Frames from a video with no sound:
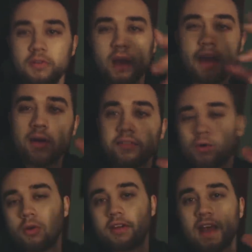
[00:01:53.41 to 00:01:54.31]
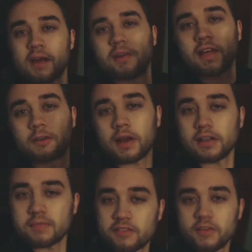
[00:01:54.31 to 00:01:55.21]
I don't have to hold the camera like right
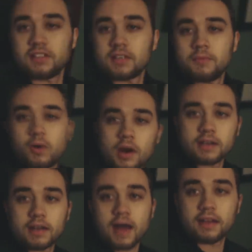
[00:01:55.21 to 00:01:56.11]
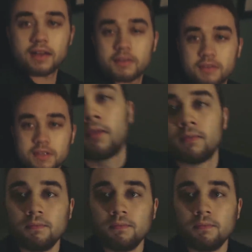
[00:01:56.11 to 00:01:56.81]
into my face anymore. I can kind of give it the...